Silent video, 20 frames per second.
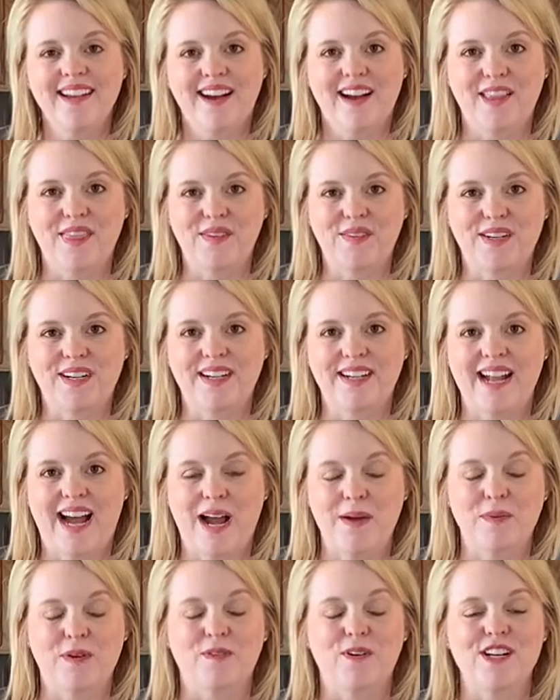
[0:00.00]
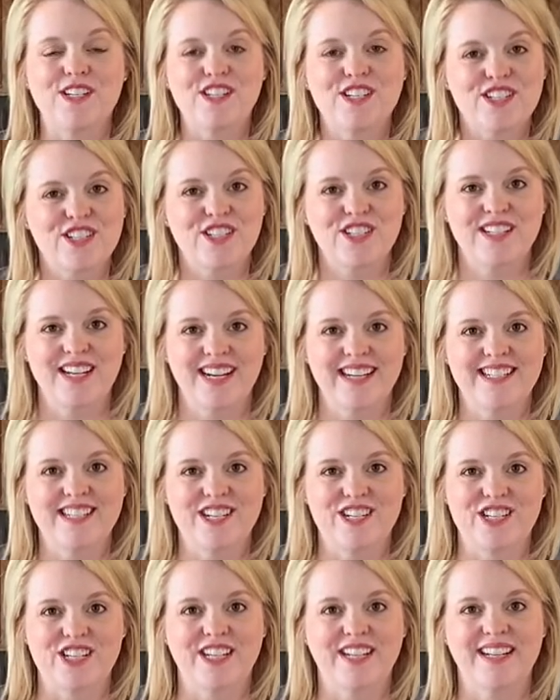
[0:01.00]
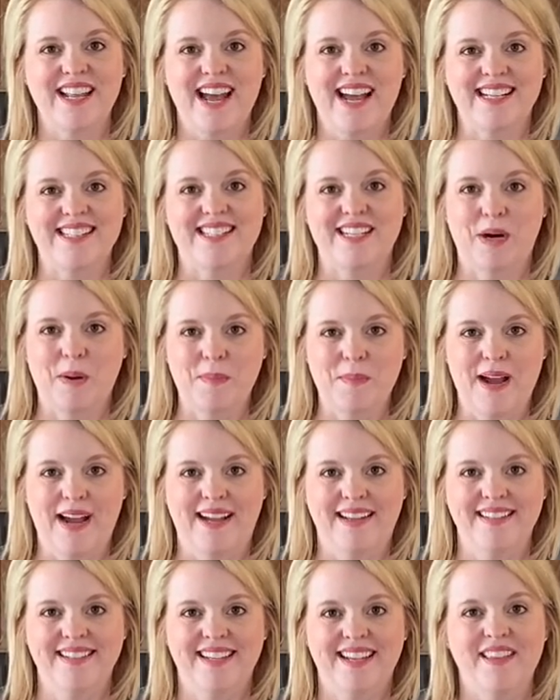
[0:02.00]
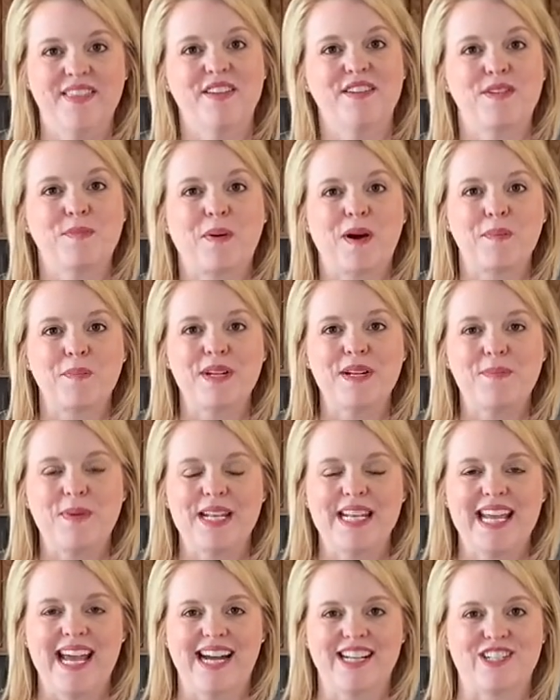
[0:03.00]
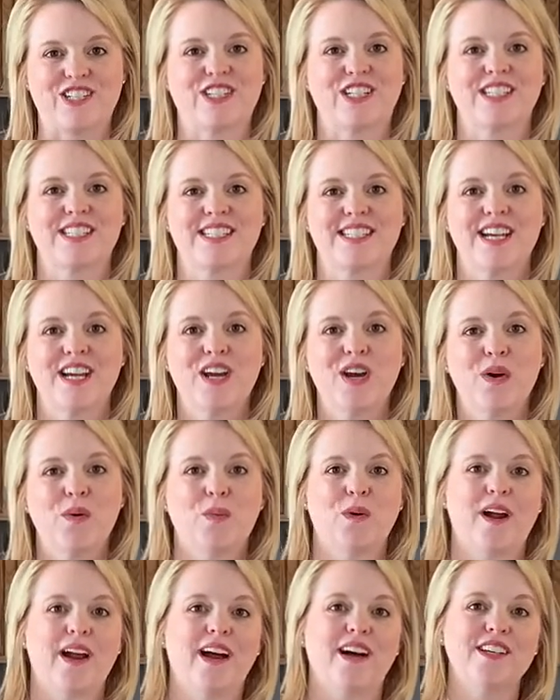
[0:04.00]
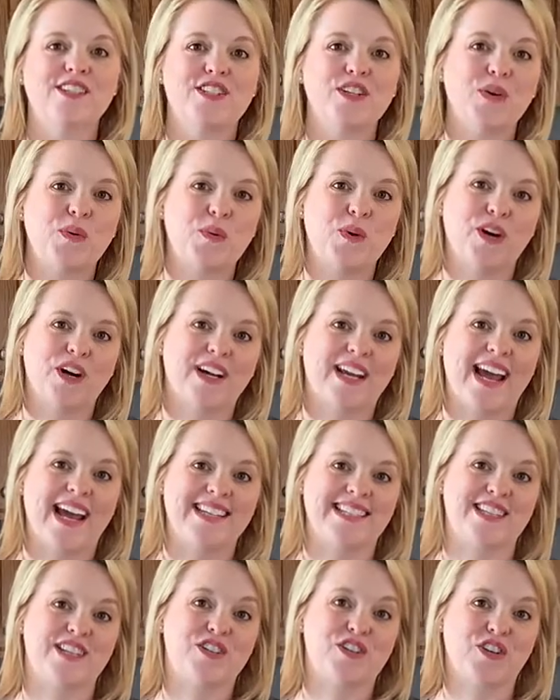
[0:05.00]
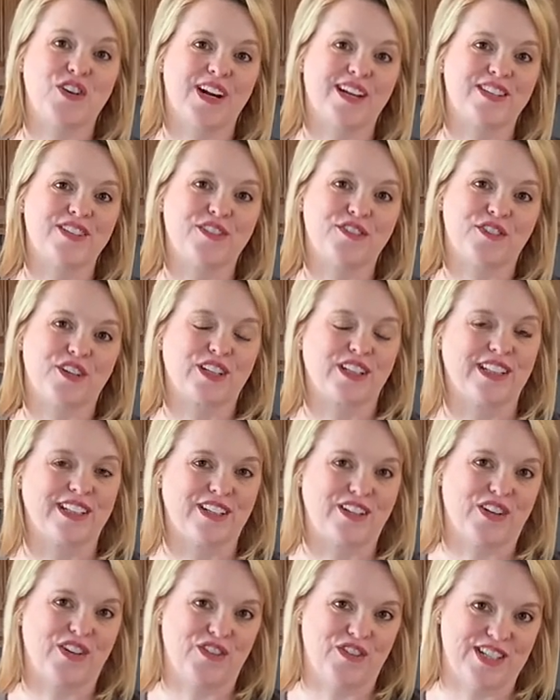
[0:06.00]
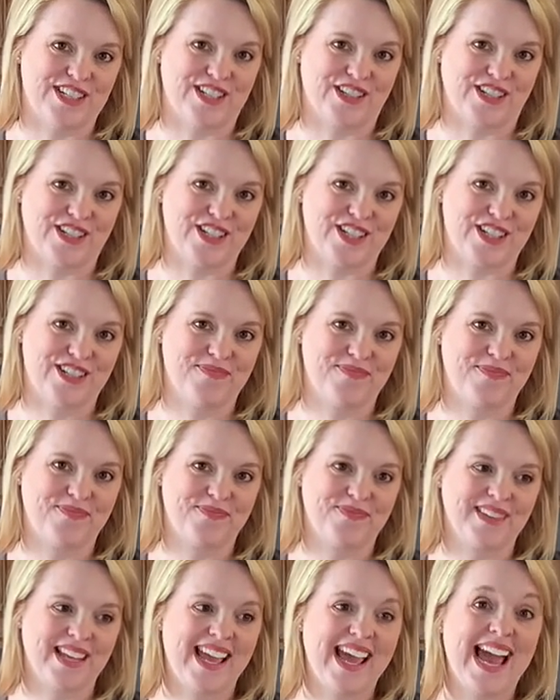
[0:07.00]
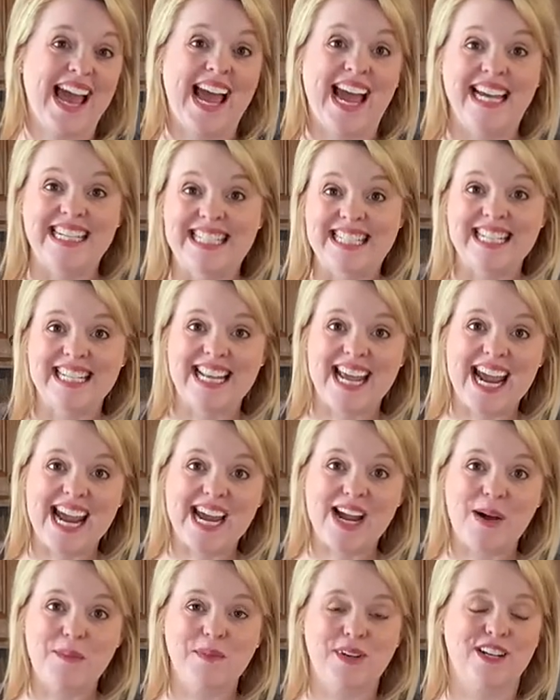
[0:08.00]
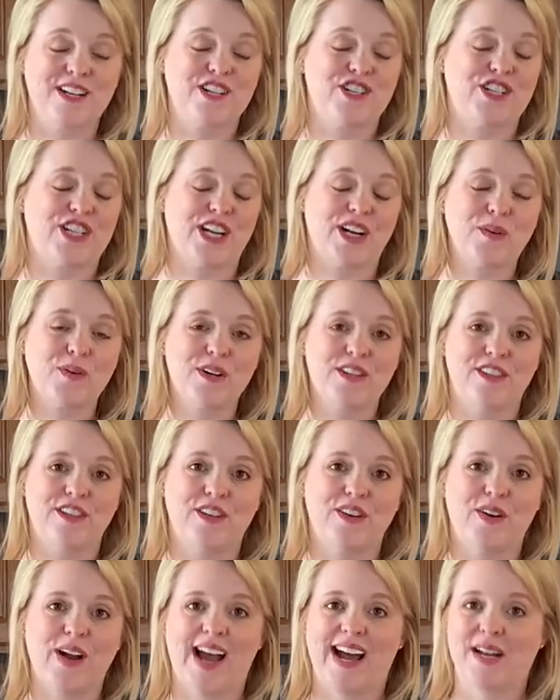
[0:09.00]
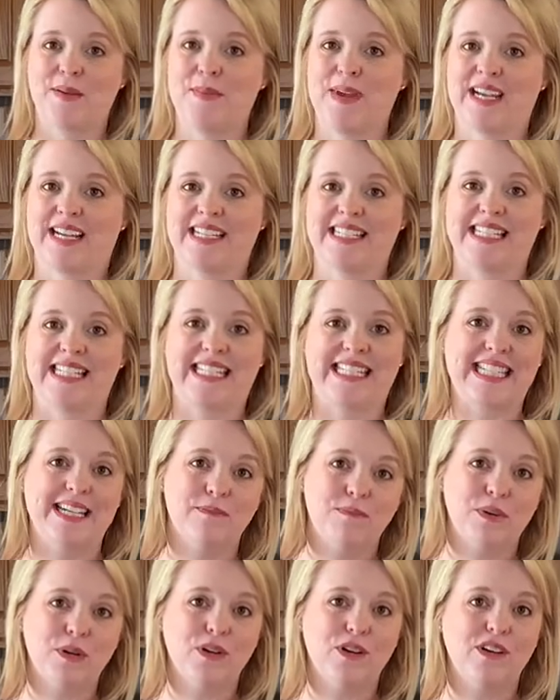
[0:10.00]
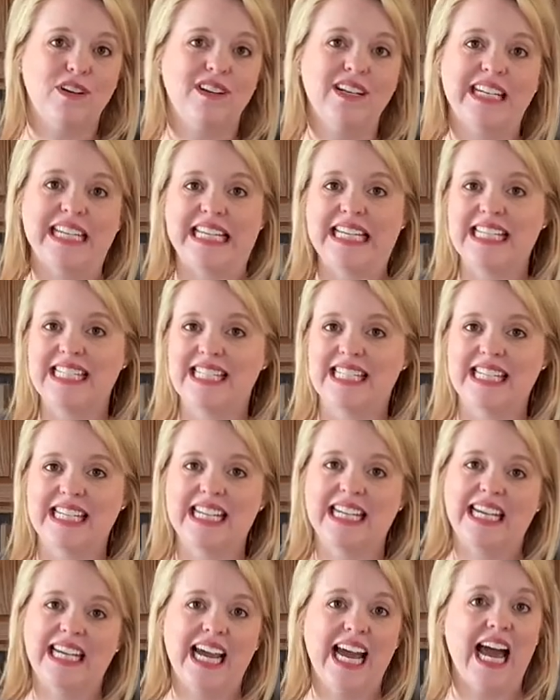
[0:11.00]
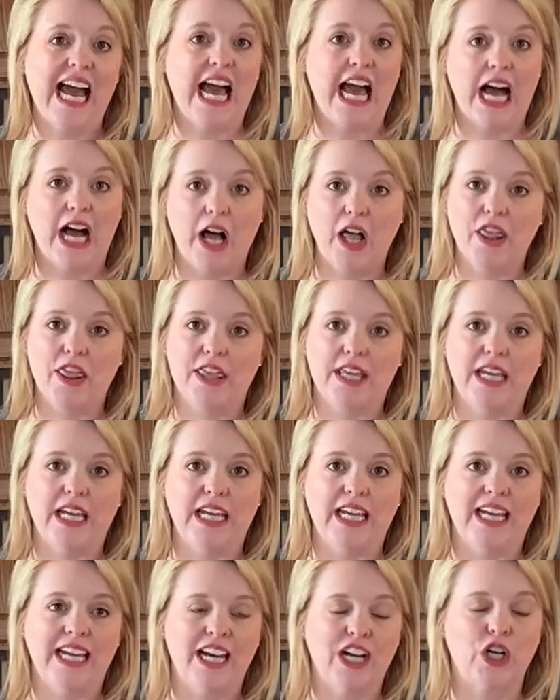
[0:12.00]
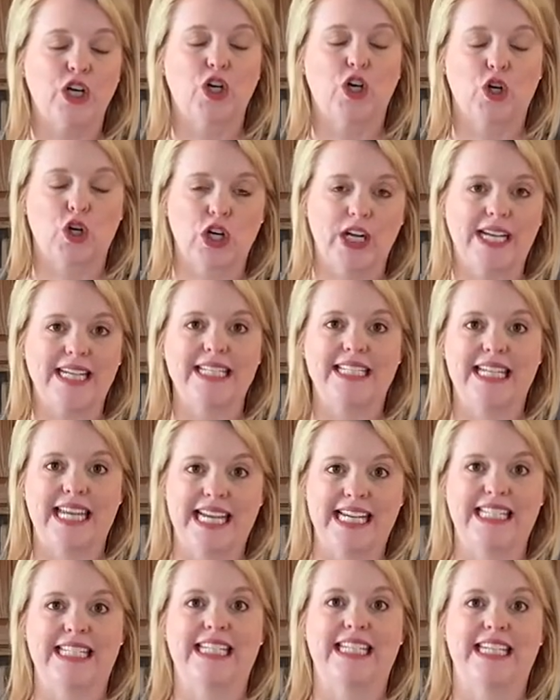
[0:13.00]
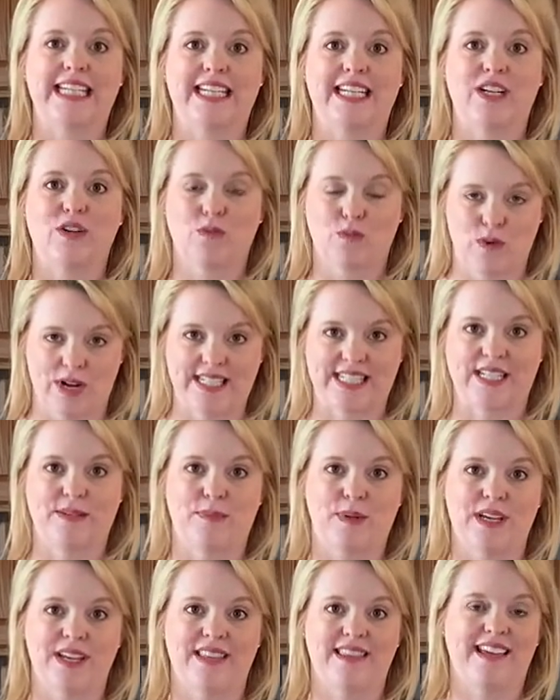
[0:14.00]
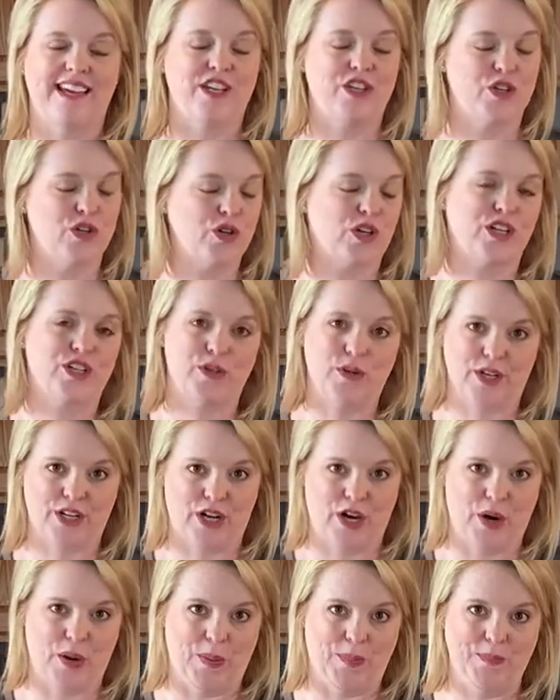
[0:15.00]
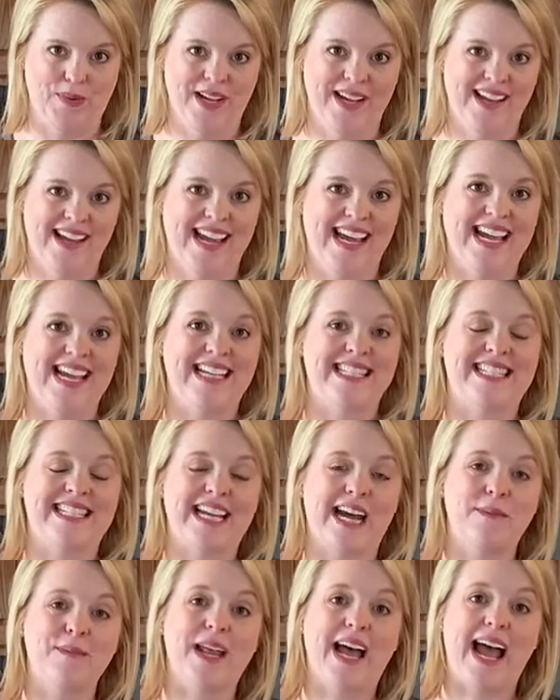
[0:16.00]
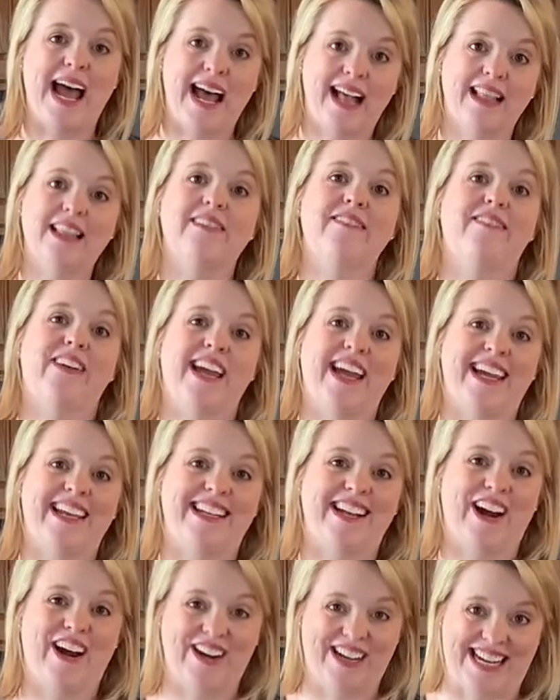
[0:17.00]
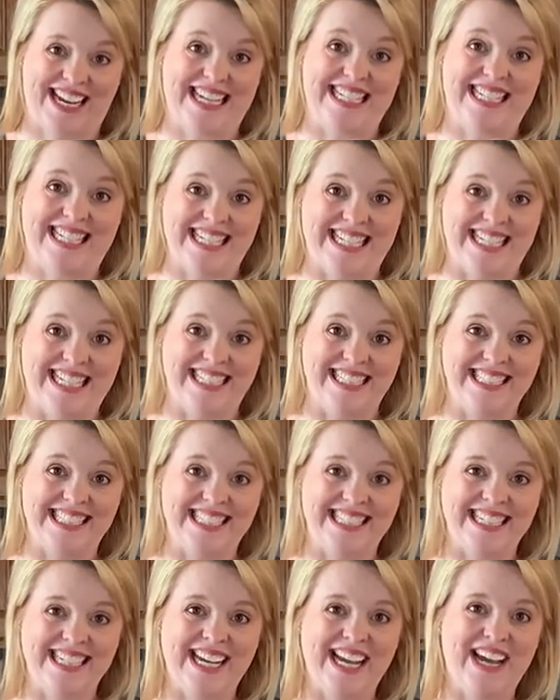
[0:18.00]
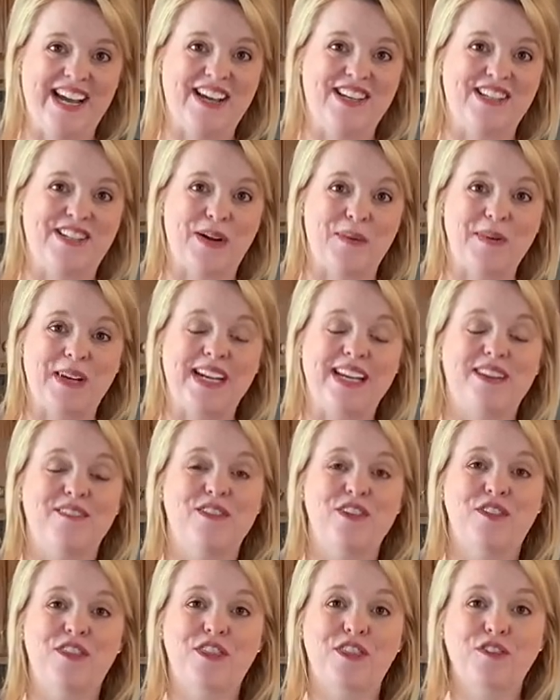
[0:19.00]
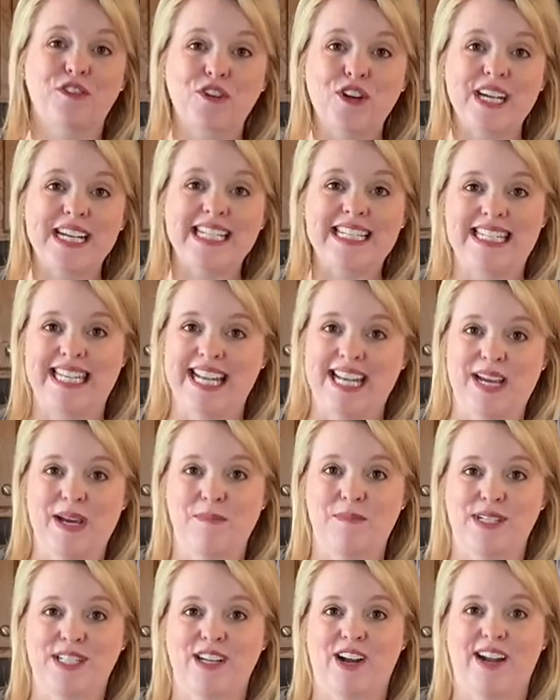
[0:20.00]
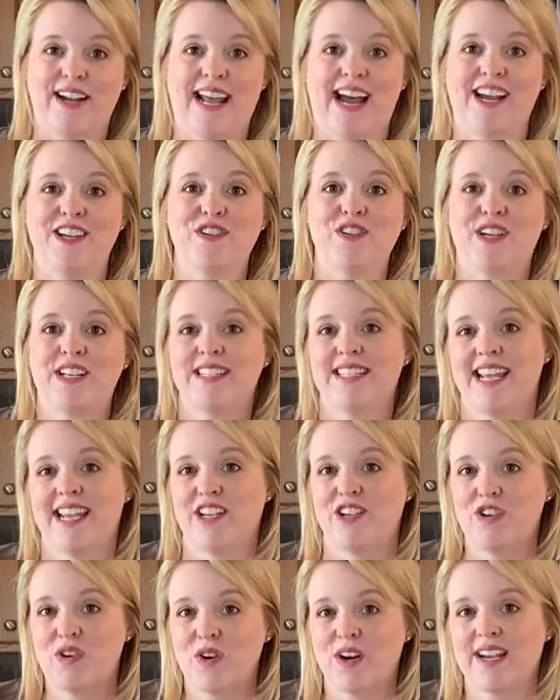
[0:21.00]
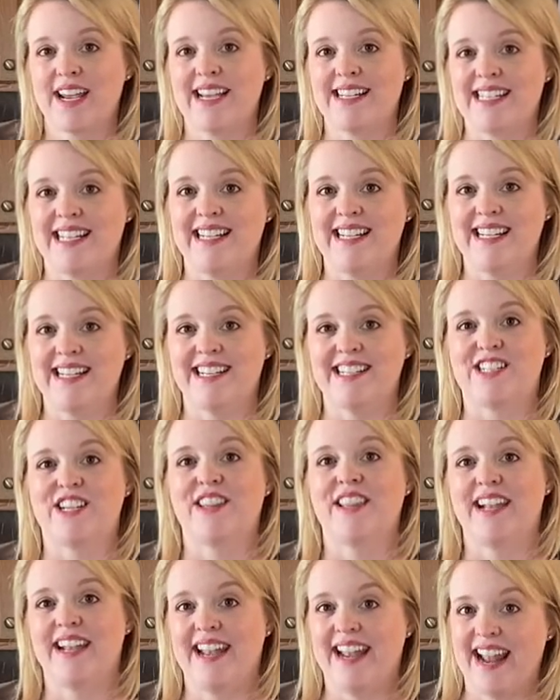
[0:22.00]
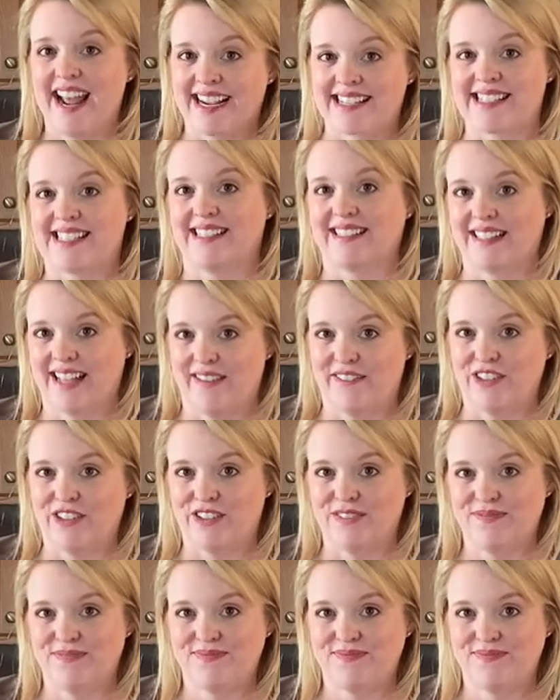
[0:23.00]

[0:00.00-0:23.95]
Hawthorne. I'm a registered dietitian at Dell in the Department of Pediatrics, where I also work as the Director for Clinical Research. And today I'm going to share with you how to make a simple, easy, healthy, great tasting recipe that you can do at home. It's time to elevate our quesadillas. So I'm going to give you 3 tips on how you can take your quesadilla to the next level.